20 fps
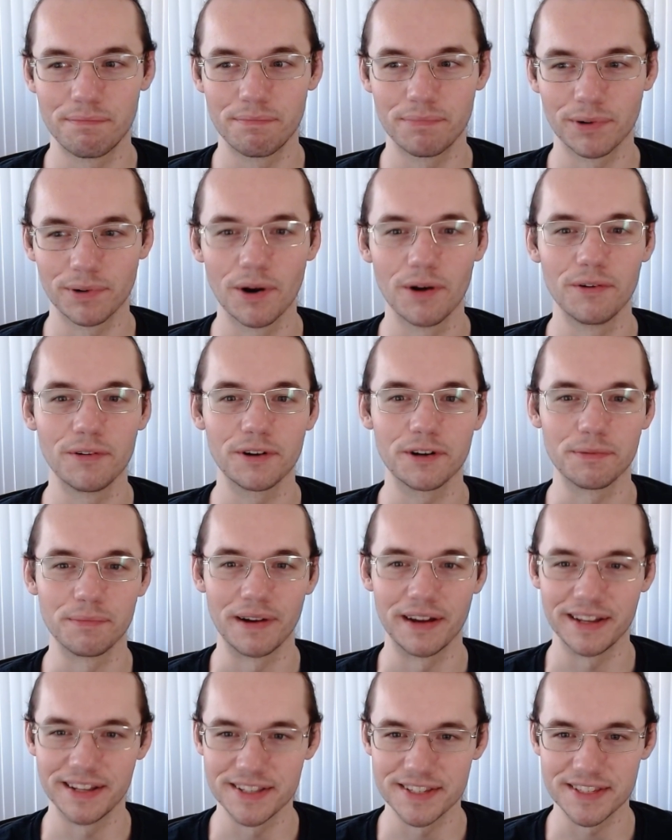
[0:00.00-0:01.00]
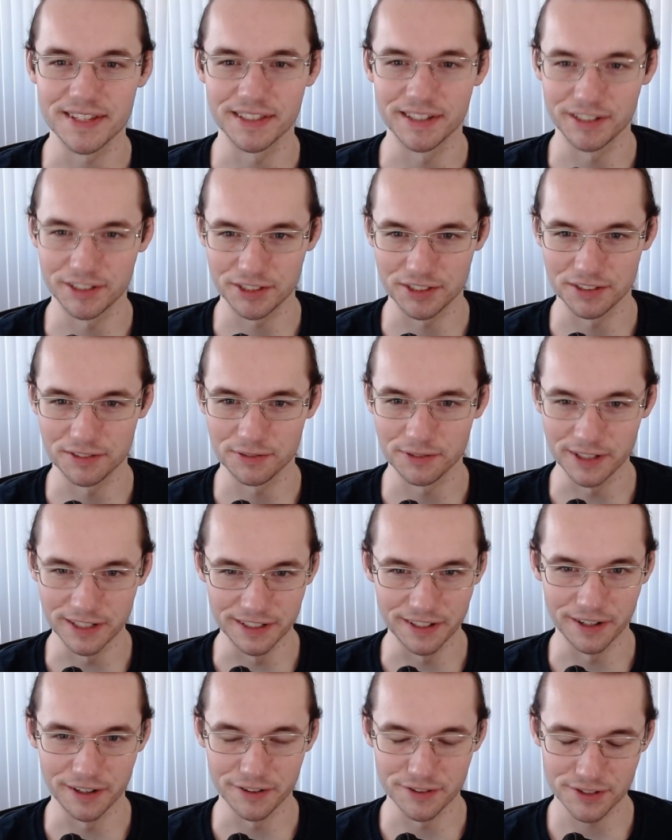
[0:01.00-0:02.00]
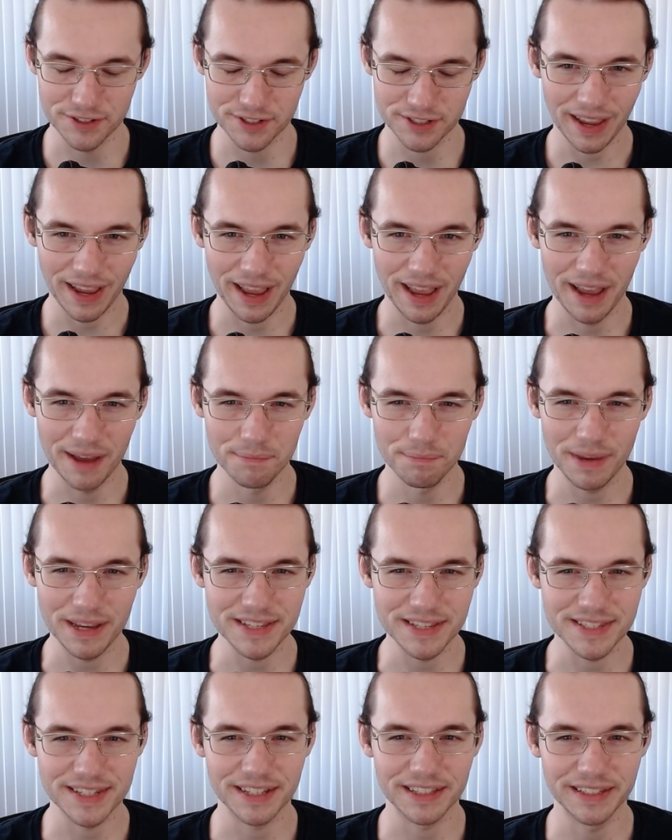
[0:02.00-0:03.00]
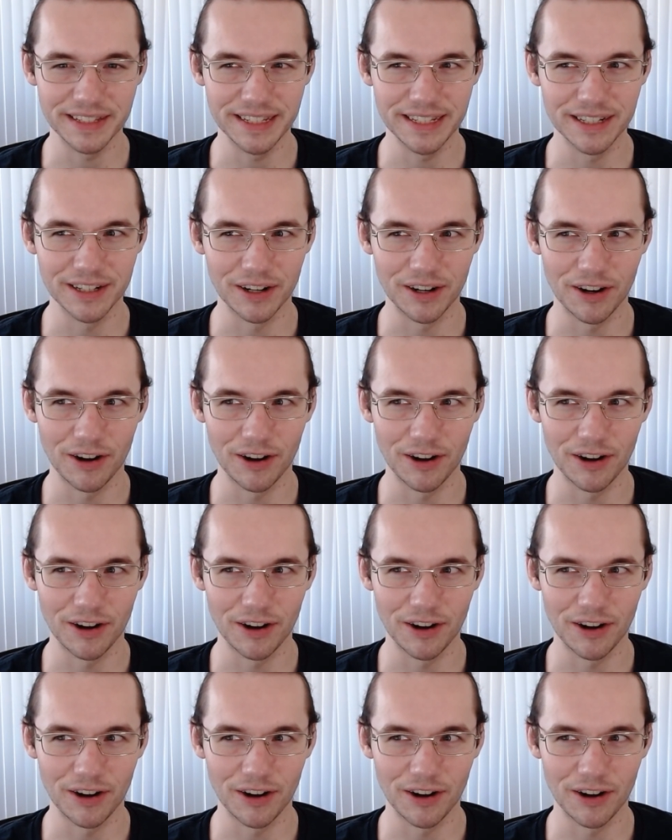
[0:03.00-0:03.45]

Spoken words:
broke my installation of Windows and basically